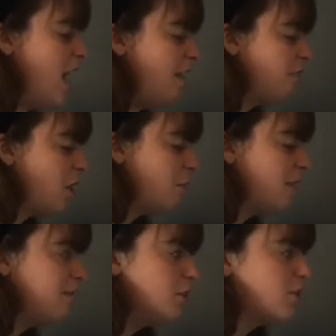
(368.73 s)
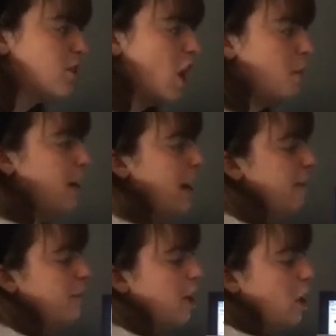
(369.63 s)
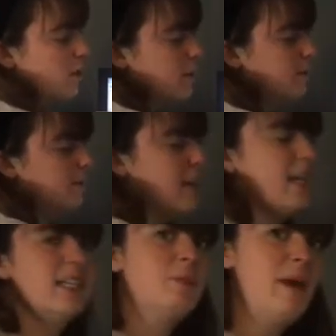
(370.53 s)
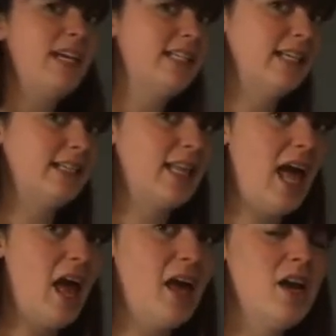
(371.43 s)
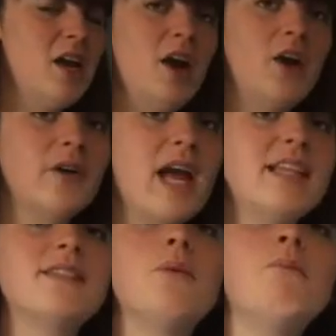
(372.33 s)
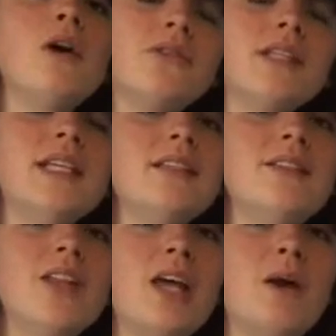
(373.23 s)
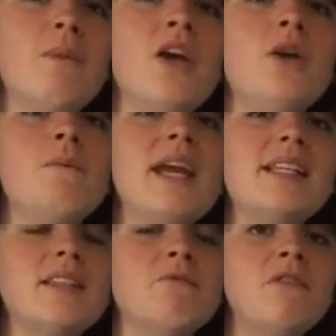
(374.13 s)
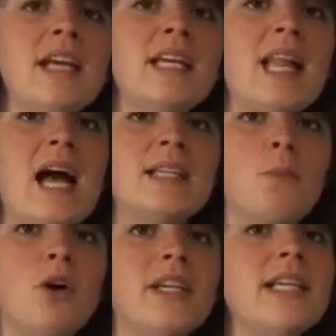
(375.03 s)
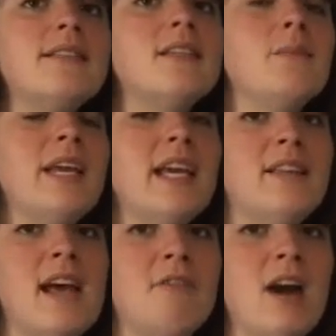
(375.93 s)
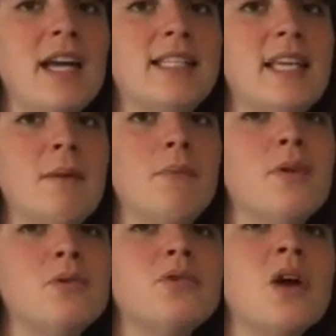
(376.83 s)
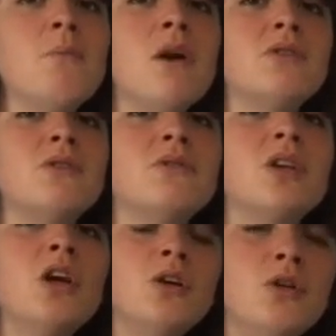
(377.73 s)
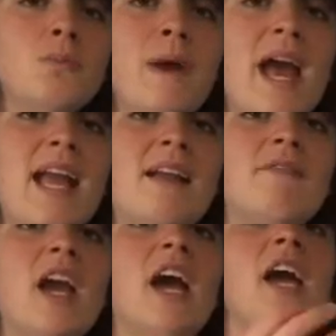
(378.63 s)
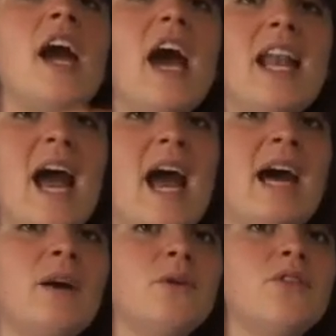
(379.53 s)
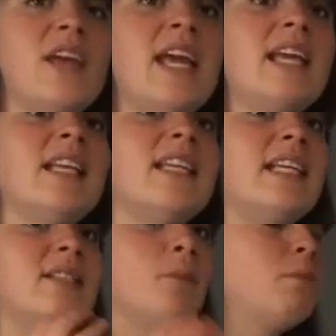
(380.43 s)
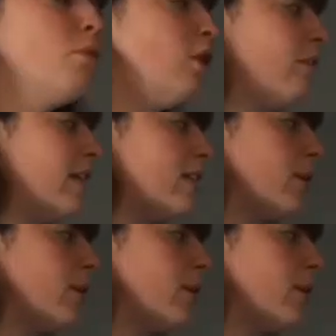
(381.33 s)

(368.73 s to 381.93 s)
forgot my full stop and I forgot some finger spaces there. Okay, so modelling to them makes them realise what needs to be in their writing, but also models good behaviour and how they need to improve it. So I'll